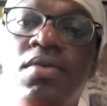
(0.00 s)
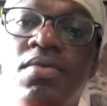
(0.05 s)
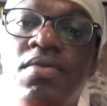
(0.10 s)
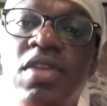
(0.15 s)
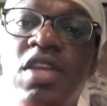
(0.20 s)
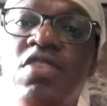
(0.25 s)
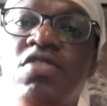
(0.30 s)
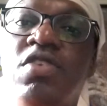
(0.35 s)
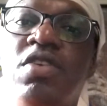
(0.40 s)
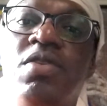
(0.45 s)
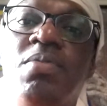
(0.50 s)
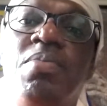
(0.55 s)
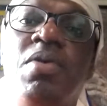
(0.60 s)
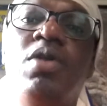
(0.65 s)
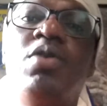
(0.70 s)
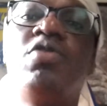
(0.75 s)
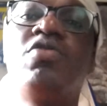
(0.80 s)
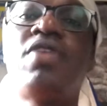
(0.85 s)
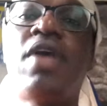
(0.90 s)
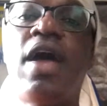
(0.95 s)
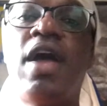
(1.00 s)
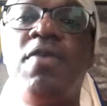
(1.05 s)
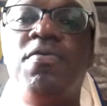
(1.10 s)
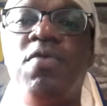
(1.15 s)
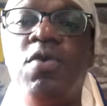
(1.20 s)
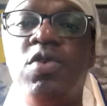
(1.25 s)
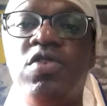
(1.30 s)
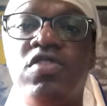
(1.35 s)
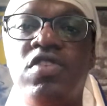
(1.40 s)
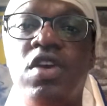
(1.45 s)
these are the pillars that I
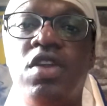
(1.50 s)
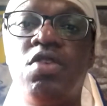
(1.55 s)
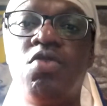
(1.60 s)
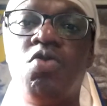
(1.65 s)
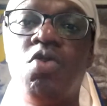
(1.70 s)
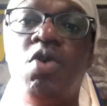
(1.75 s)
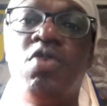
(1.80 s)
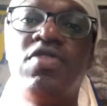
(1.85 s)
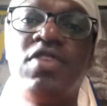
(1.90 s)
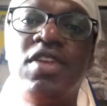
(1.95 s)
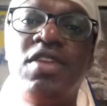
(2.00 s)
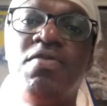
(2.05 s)
focus on to grow as a